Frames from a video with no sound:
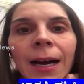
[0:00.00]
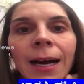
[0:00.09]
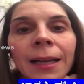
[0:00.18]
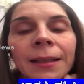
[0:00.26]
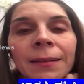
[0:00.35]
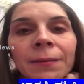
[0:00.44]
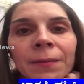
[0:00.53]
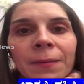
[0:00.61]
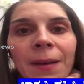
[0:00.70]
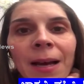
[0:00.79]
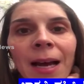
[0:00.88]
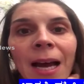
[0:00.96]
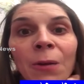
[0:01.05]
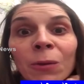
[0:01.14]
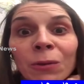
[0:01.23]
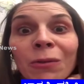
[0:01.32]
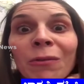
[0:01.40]
And I
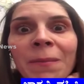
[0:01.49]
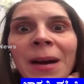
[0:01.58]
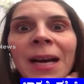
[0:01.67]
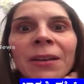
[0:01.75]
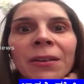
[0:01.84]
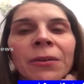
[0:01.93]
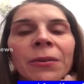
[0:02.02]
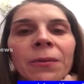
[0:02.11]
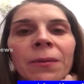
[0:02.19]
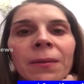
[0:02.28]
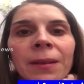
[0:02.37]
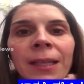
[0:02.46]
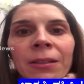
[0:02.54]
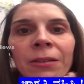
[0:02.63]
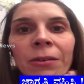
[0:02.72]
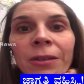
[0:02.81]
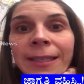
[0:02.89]
want to remind you that
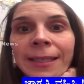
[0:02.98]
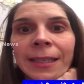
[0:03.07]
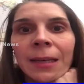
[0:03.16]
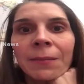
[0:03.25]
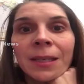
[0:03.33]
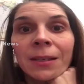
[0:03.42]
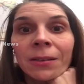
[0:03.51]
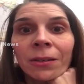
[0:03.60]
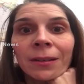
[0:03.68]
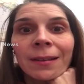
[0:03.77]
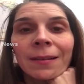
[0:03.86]
your system is not